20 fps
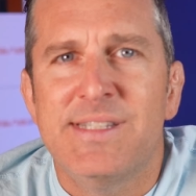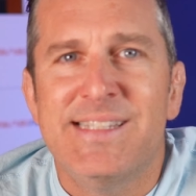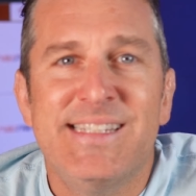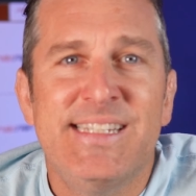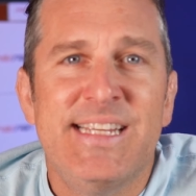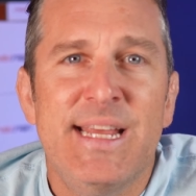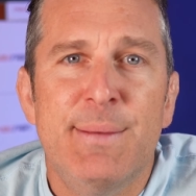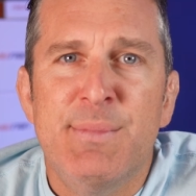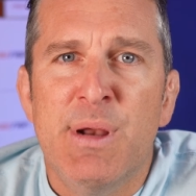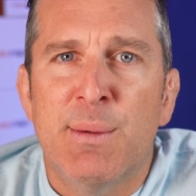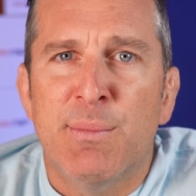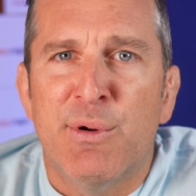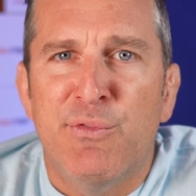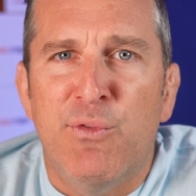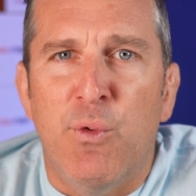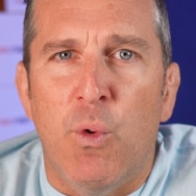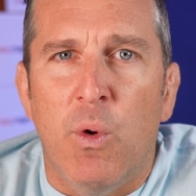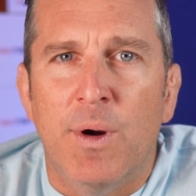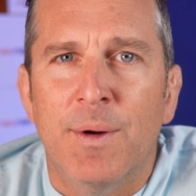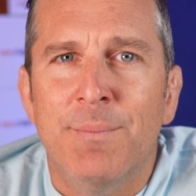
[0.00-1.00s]
Tip number
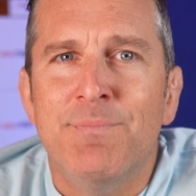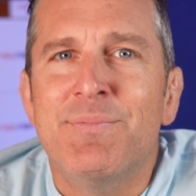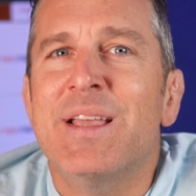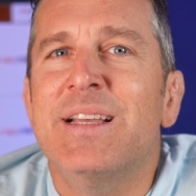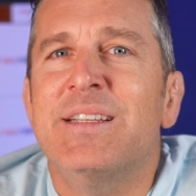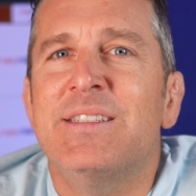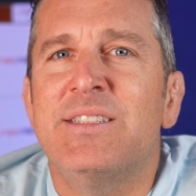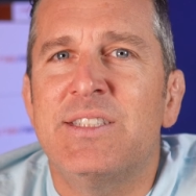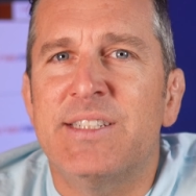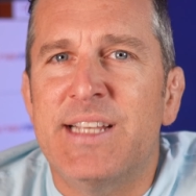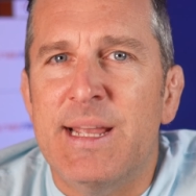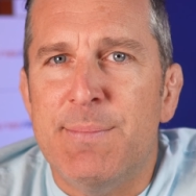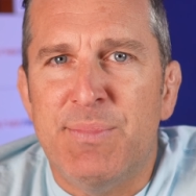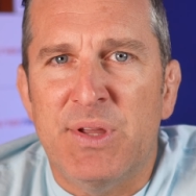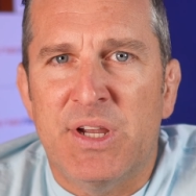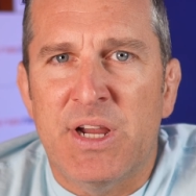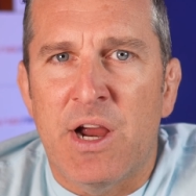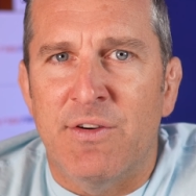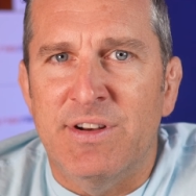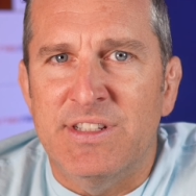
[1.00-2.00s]
4, skip the
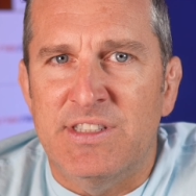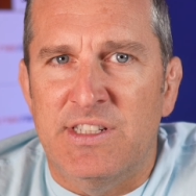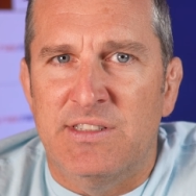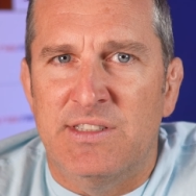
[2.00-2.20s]
currency